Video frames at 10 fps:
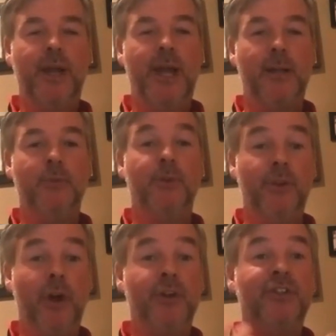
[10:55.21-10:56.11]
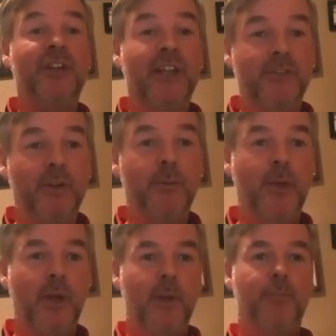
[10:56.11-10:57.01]
helped with how to deliver
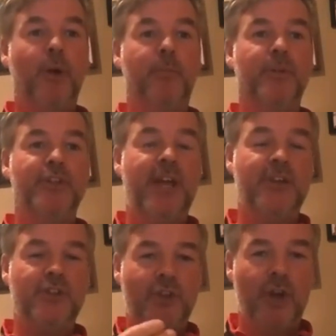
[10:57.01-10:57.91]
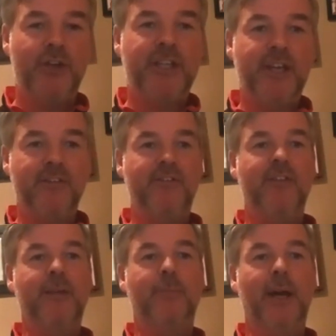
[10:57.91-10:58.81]
proper sessions, how to give
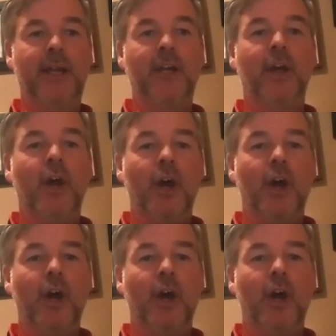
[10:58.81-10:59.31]
feedback,